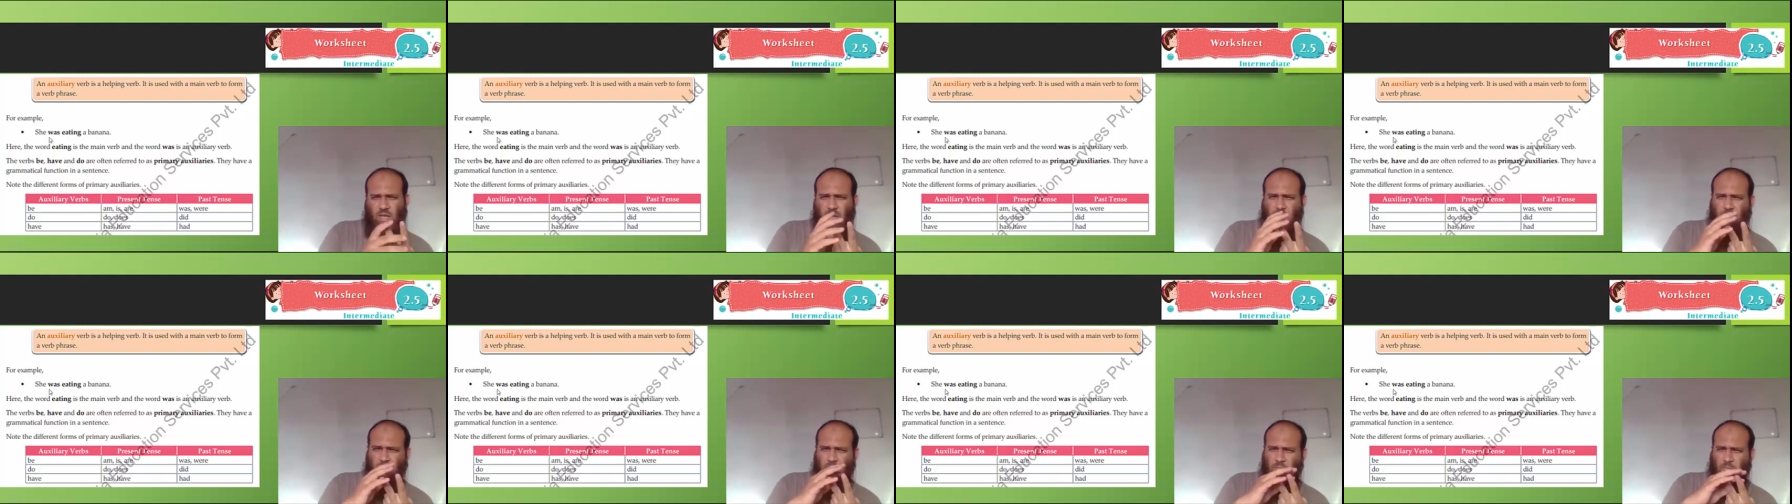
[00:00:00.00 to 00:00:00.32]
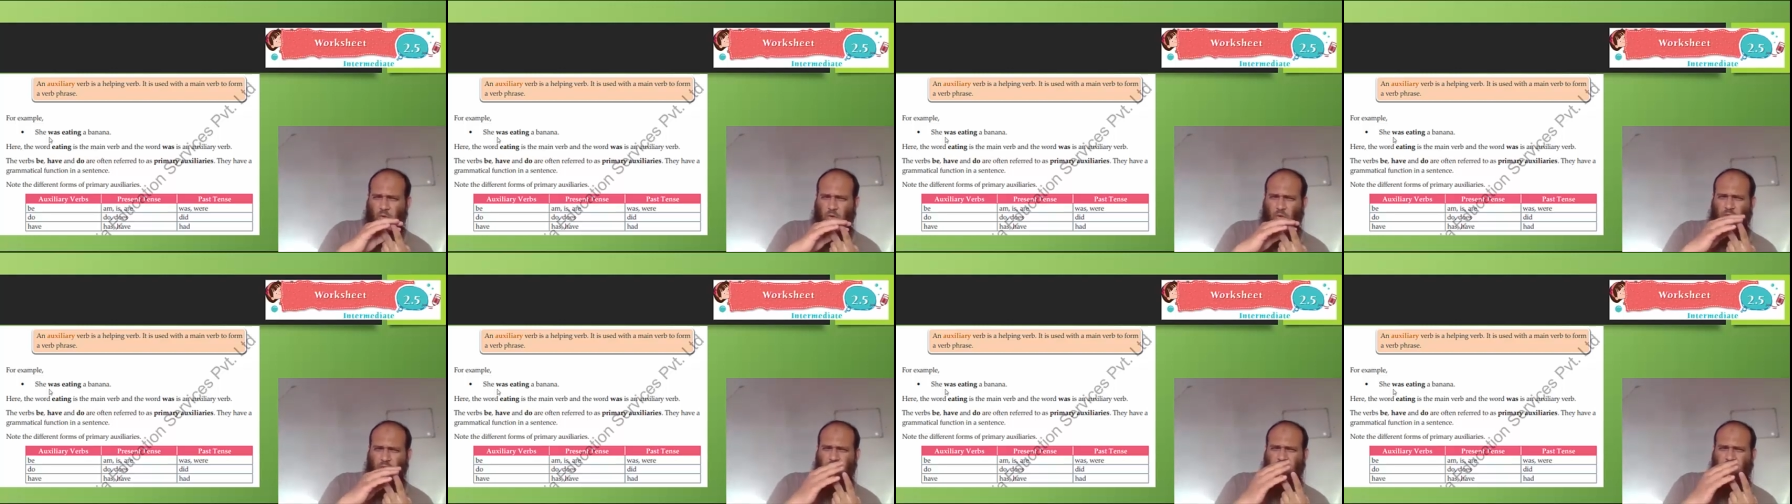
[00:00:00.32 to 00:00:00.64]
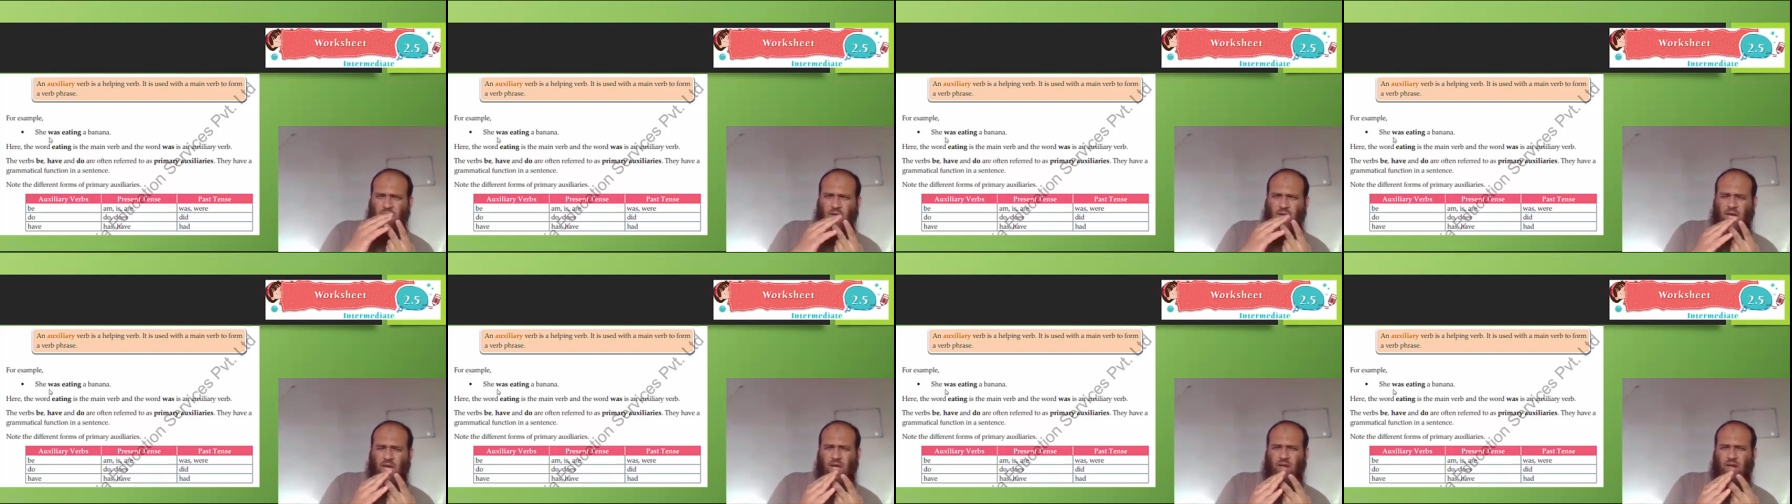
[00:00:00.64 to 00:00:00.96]
Both
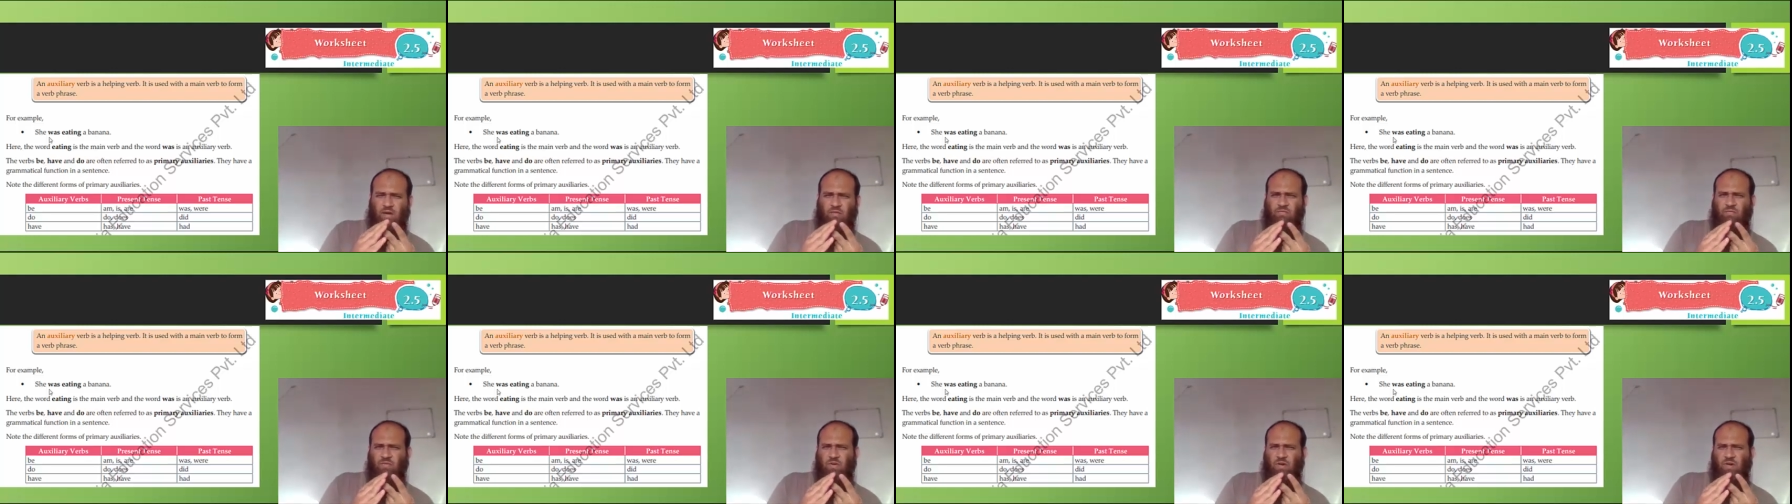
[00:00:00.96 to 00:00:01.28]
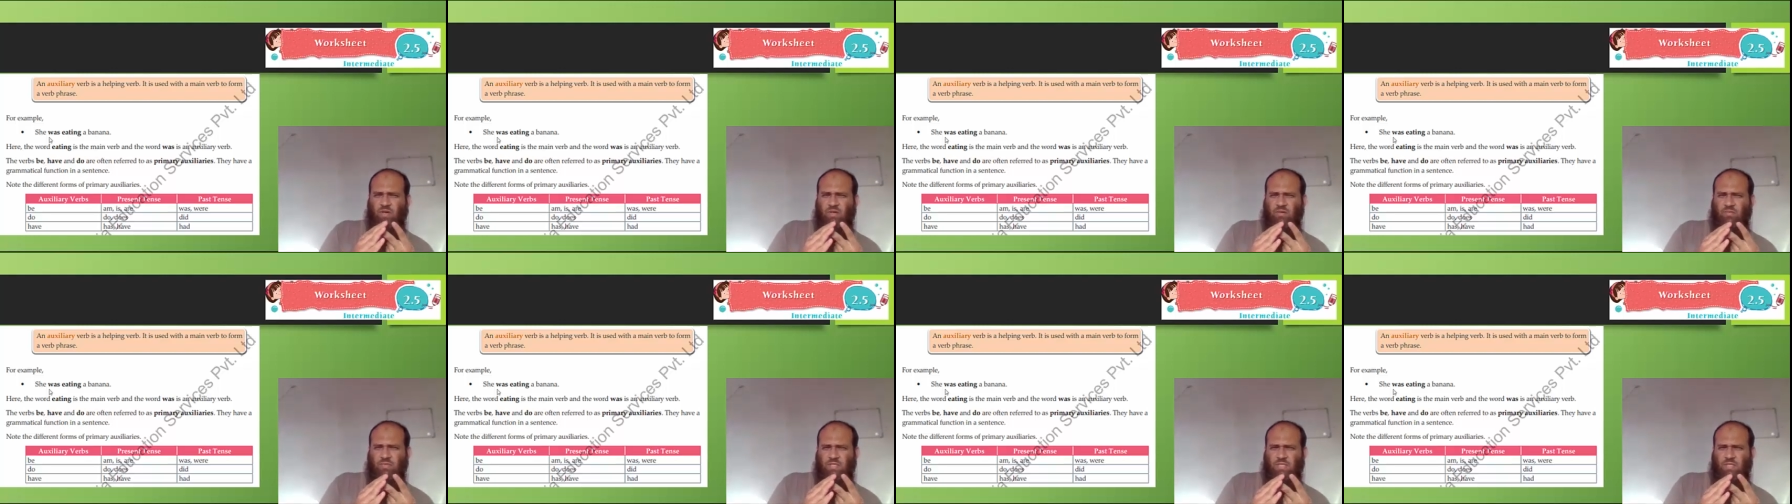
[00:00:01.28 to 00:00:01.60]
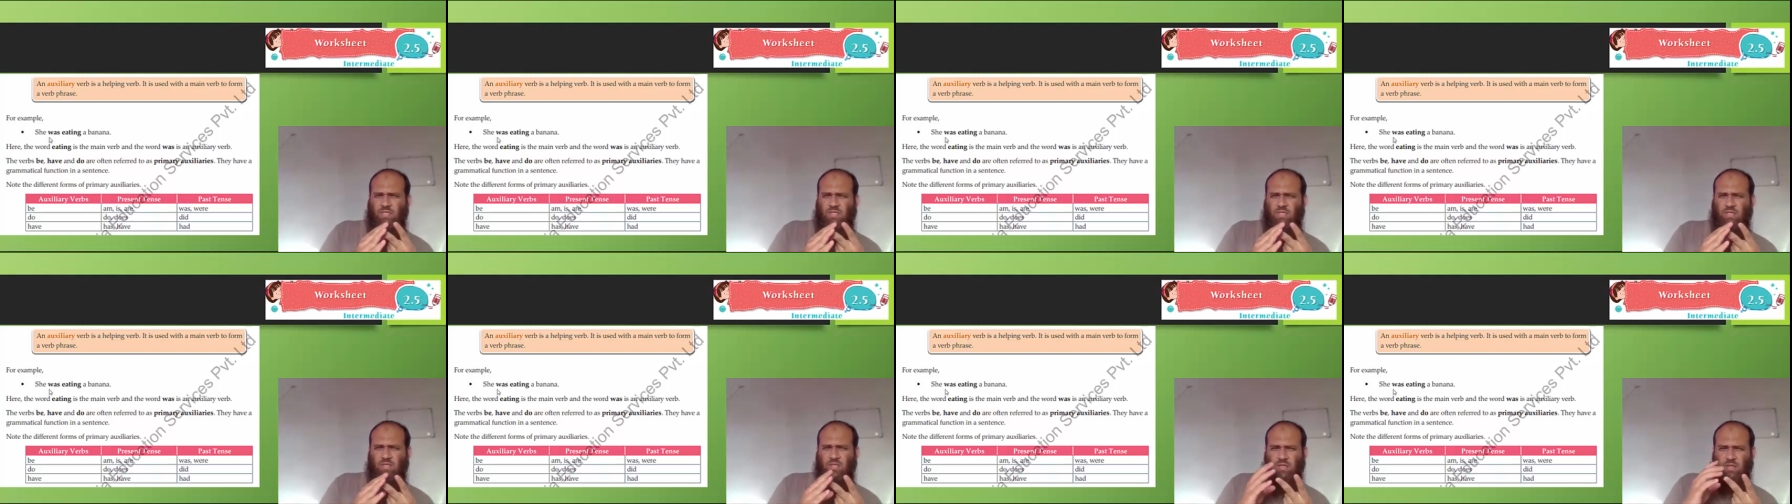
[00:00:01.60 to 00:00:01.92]
are
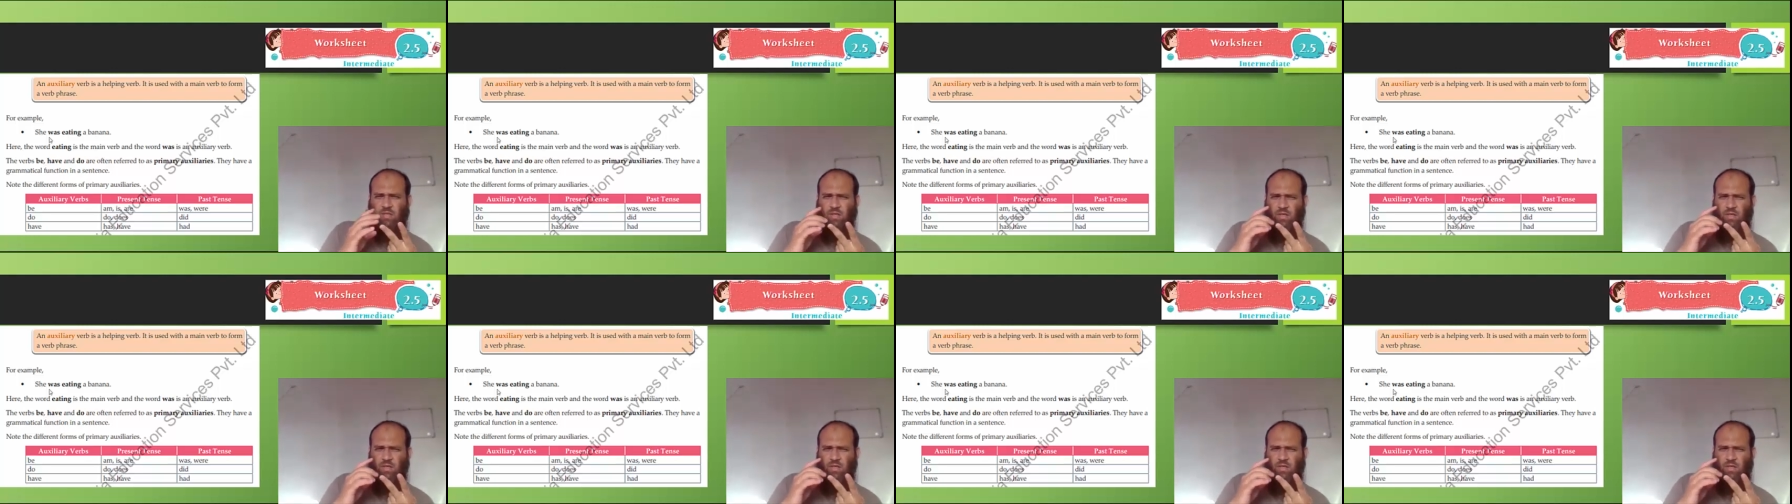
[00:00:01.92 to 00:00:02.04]
verbs.